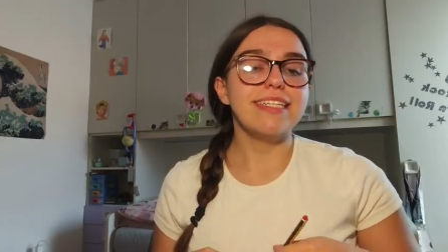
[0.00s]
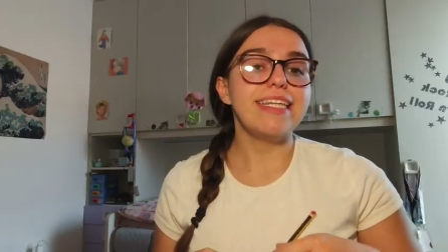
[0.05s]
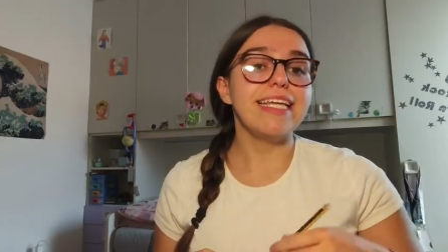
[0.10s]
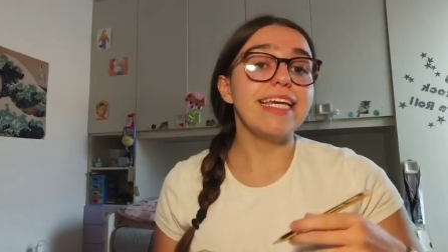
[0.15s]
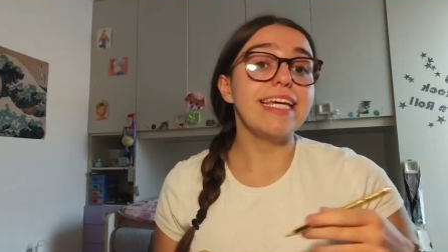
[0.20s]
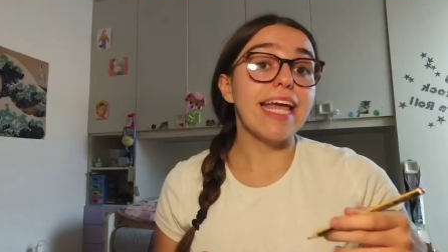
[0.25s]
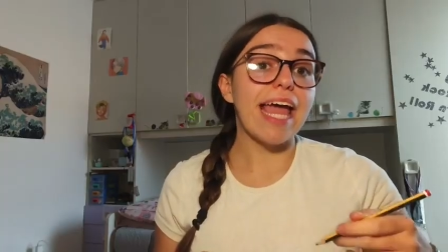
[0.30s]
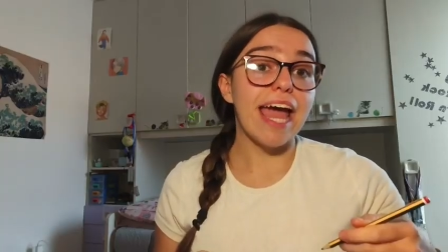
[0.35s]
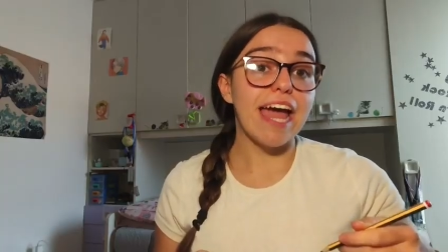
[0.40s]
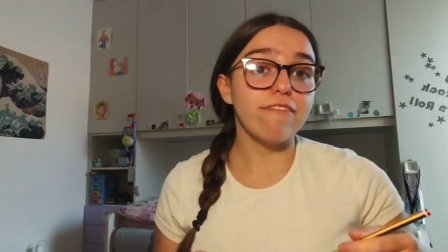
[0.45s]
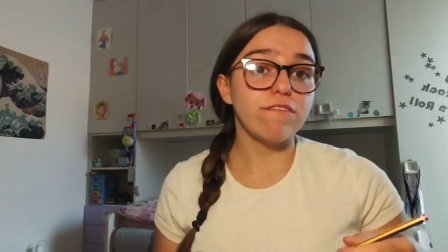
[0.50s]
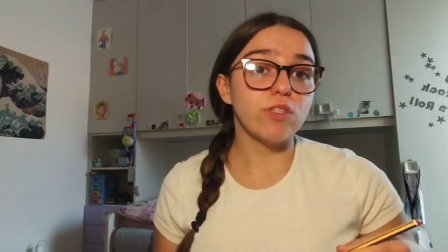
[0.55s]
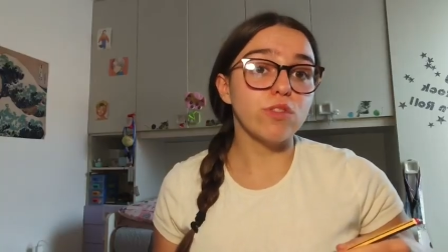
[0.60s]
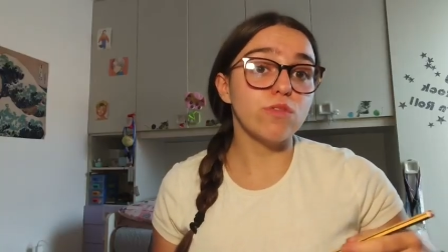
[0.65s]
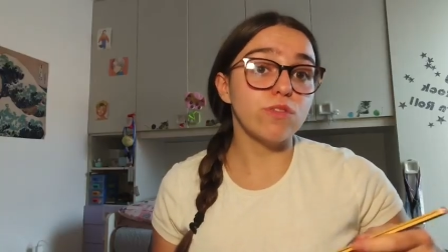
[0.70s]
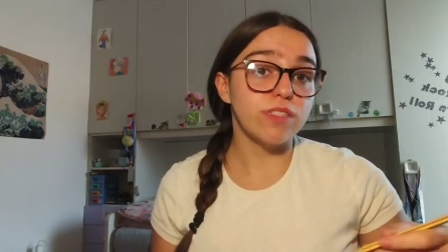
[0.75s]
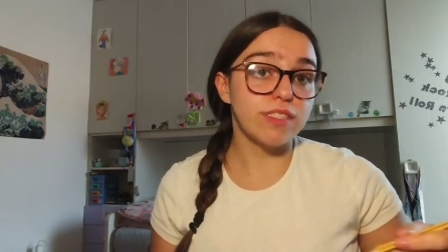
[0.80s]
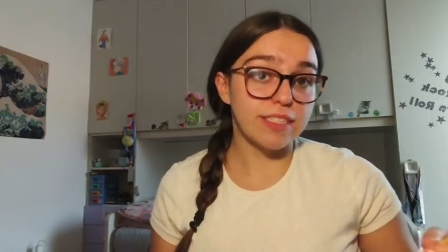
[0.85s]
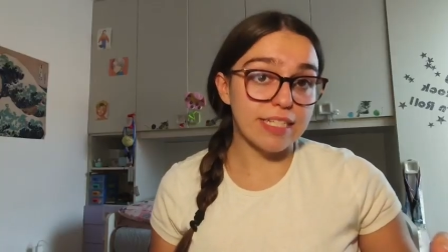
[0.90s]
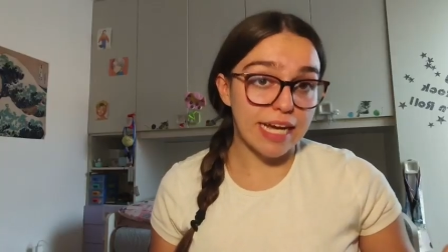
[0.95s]
they have
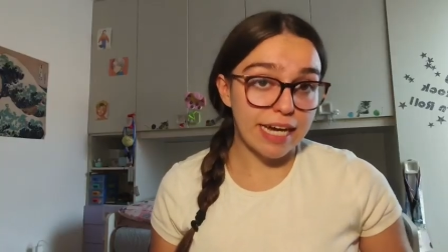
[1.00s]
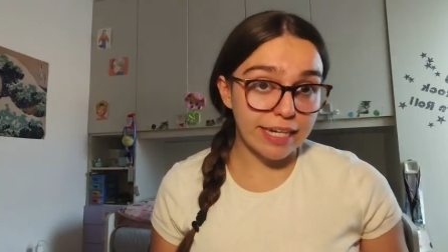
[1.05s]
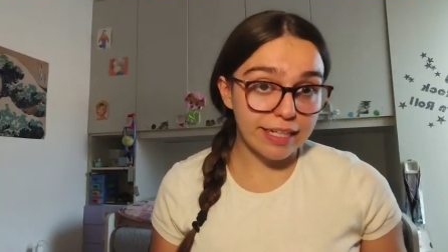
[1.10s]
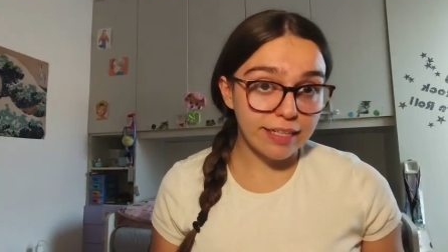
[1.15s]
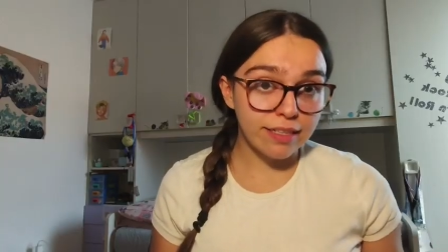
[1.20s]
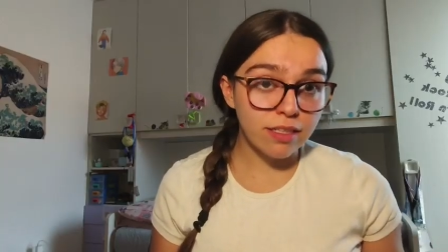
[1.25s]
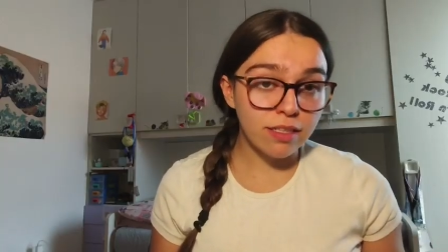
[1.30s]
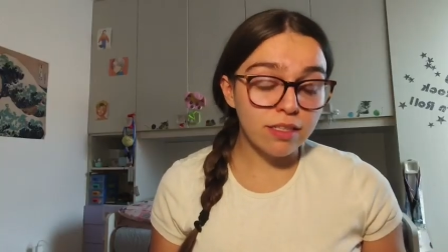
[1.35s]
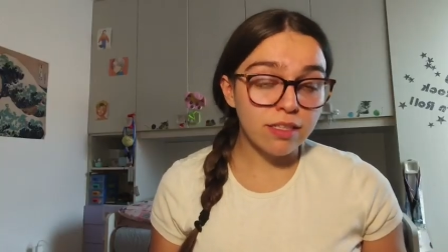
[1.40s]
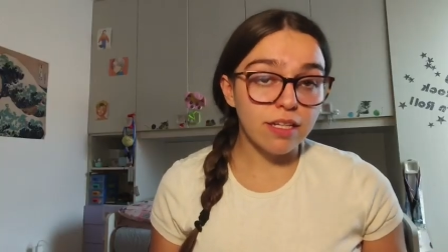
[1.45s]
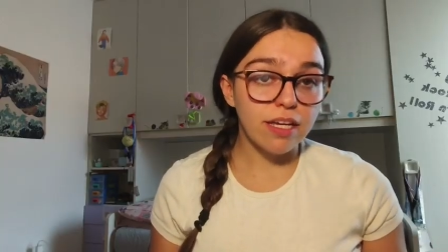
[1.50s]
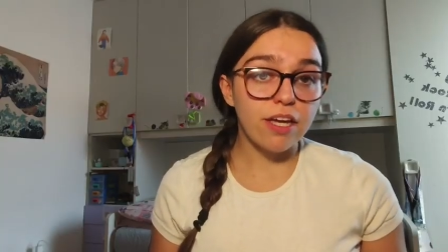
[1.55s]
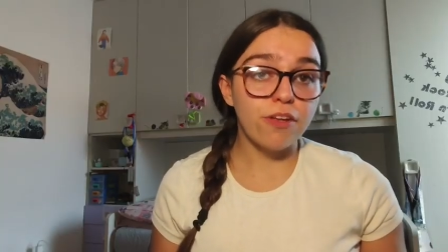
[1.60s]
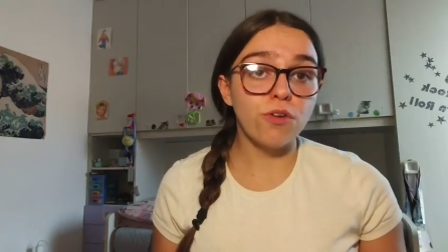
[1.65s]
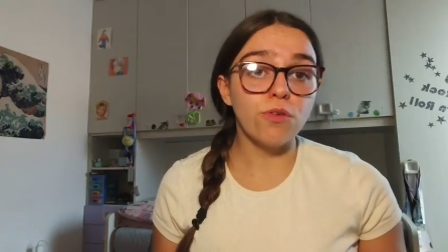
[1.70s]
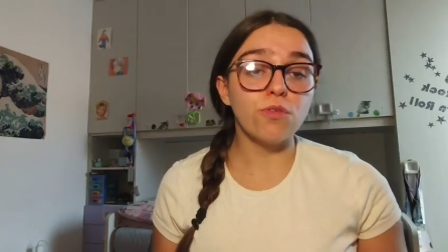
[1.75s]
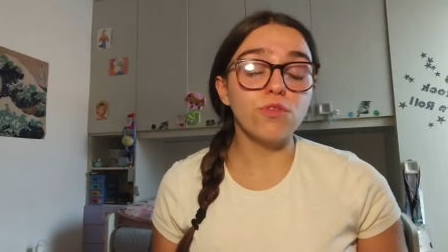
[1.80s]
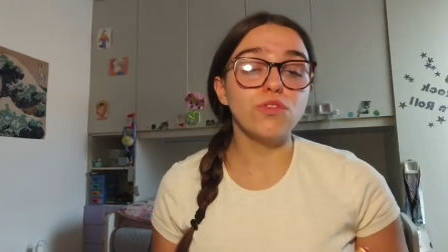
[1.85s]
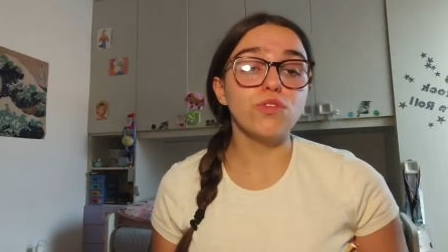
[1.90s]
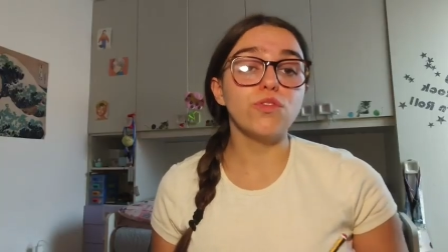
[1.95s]
to sign and
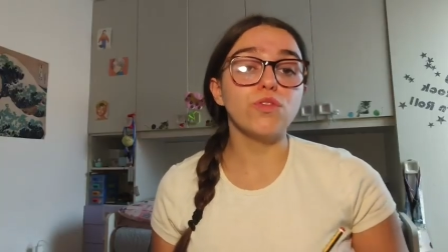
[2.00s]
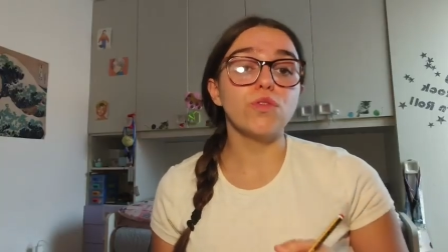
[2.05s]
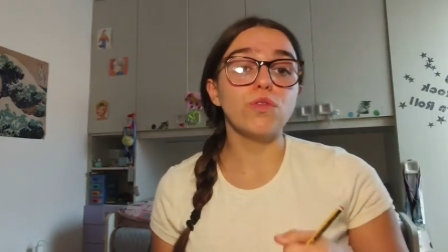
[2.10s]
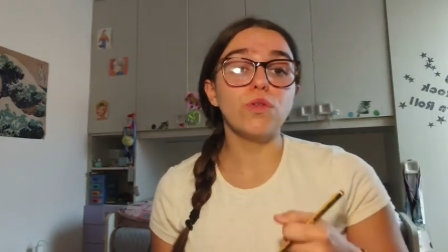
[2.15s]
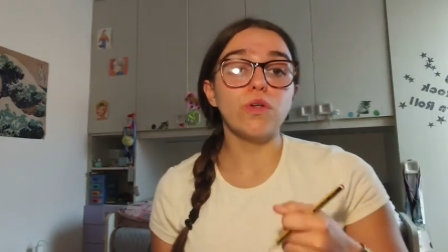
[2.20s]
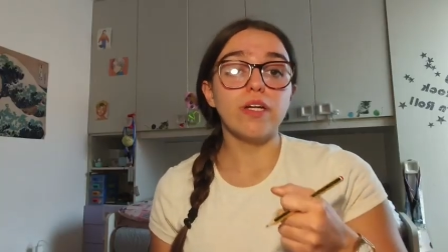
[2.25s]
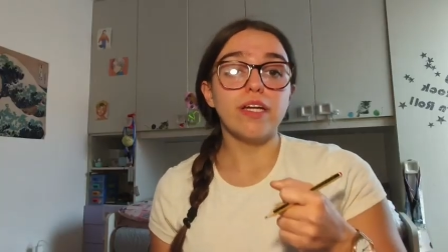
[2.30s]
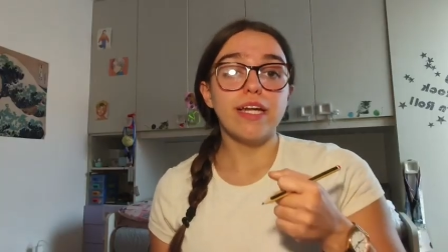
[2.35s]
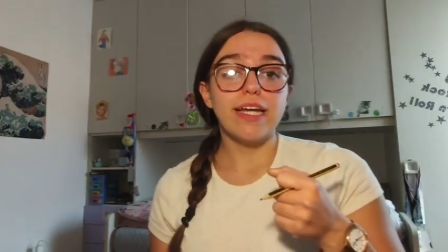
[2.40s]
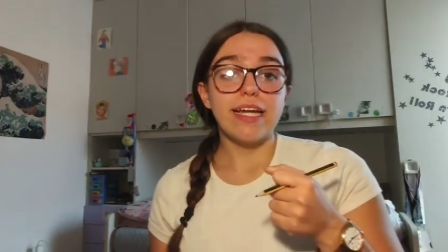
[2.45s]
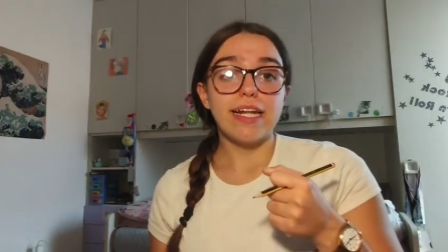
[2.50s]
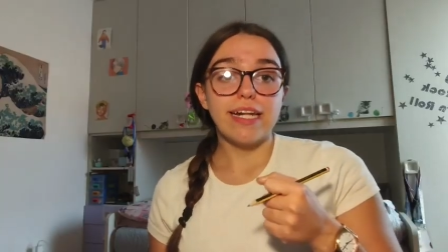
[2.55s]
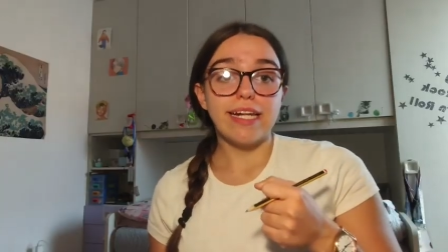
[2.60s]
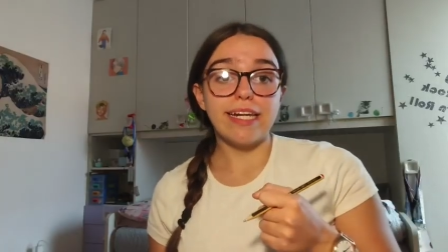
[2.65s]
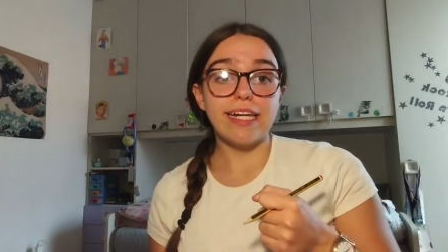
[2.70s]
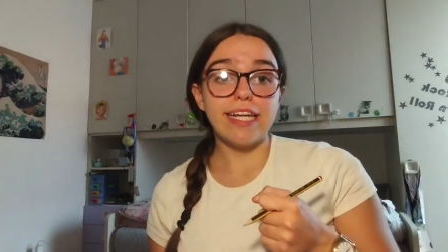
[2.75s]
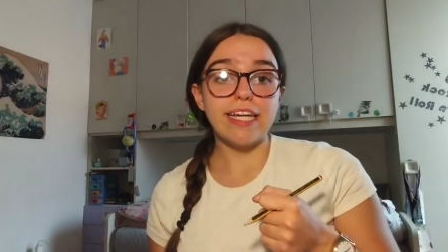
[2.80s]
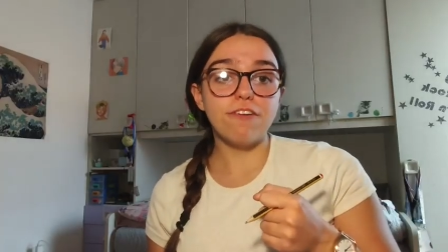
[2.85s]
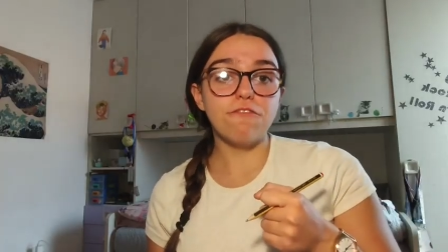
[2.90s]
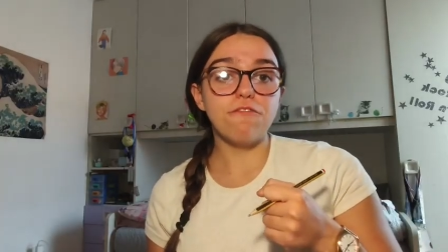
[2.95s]
also
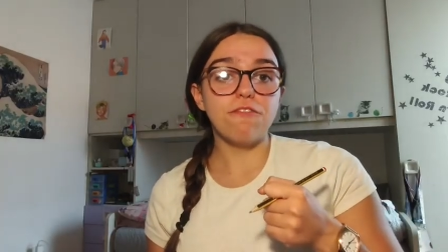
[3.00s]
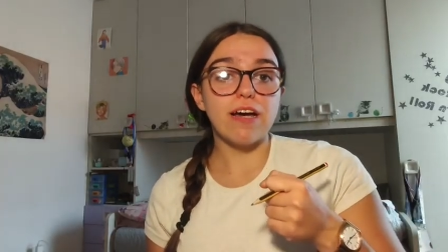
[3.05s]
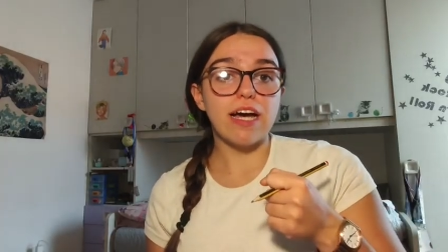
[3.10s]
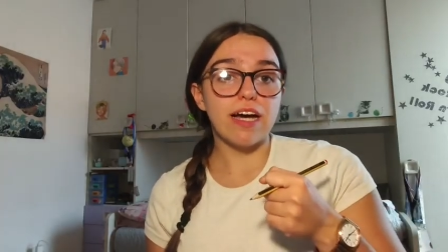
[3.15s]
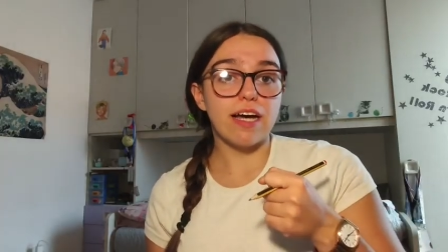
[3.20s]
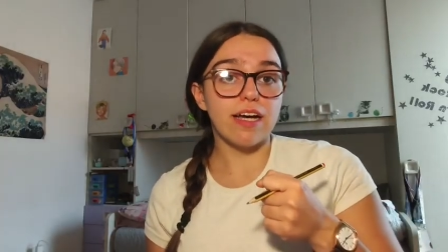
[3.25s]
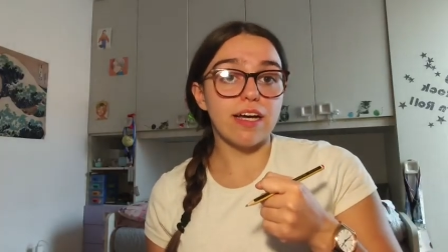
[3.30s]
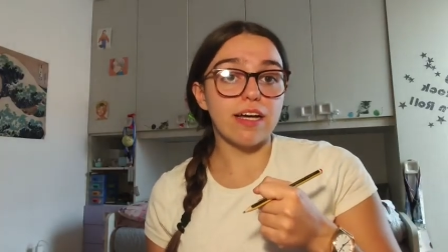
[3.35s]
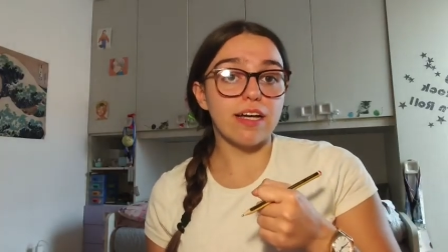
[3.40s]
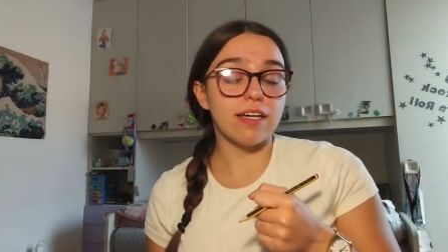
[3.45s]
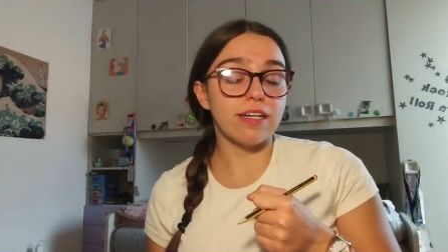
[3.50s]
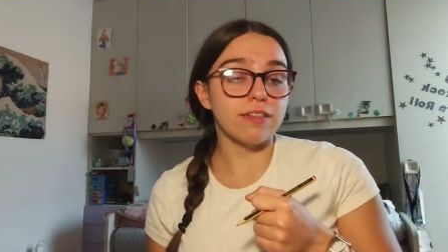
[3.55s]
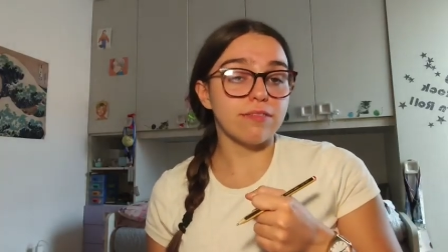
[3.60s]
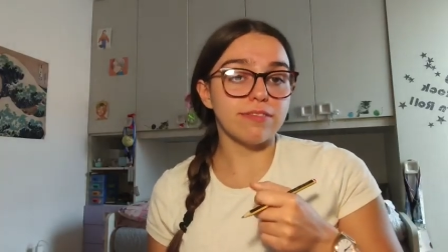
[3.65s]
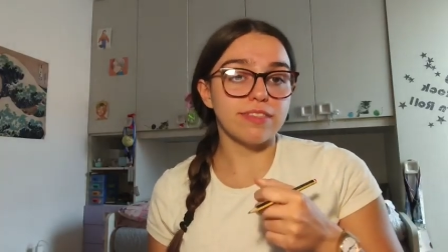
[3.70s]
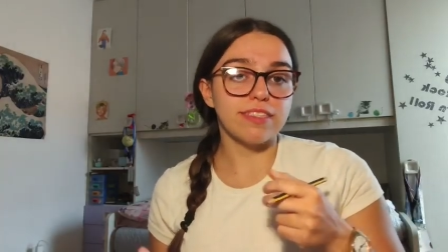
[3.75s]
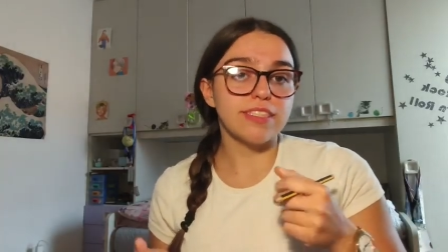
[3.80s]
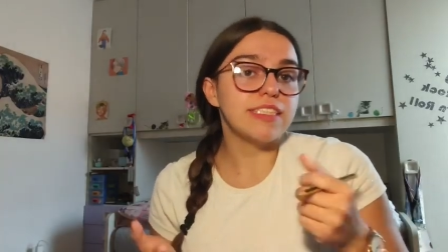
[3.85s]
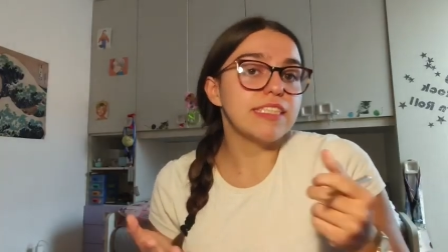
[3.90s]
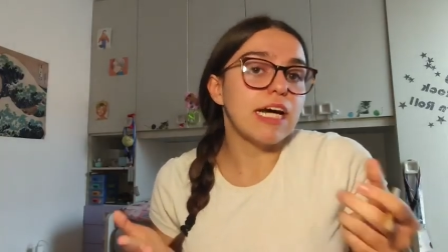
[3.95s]
leave a
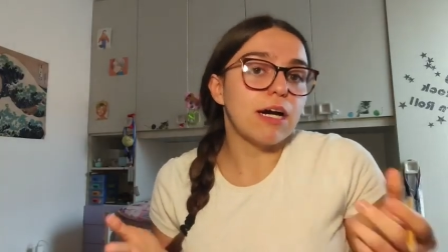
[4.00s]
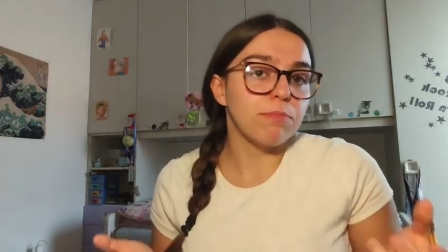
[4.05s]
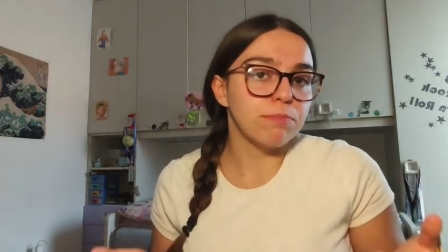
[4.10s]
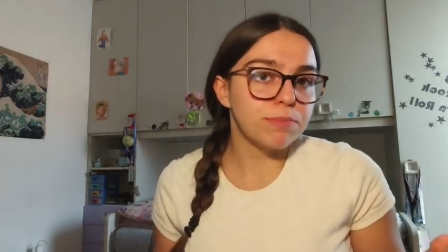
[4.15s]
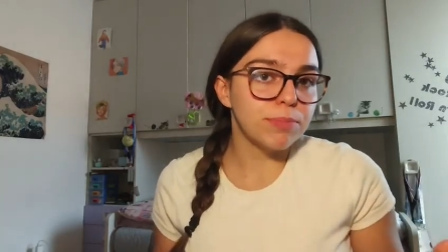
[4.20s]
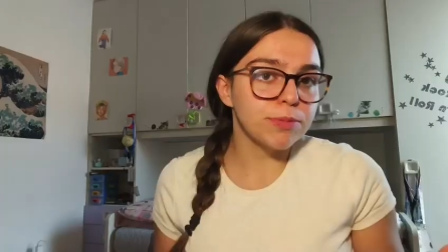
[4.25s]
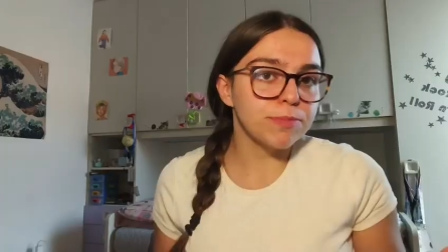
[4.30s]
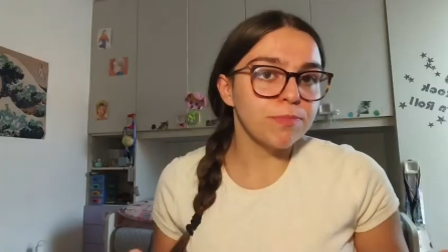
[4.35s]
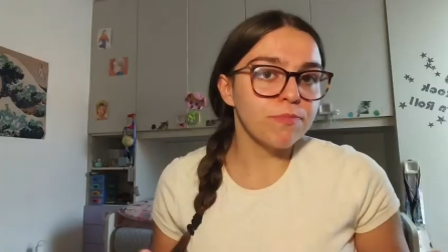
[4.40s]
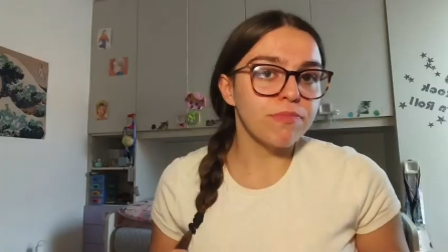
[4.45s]
stamp.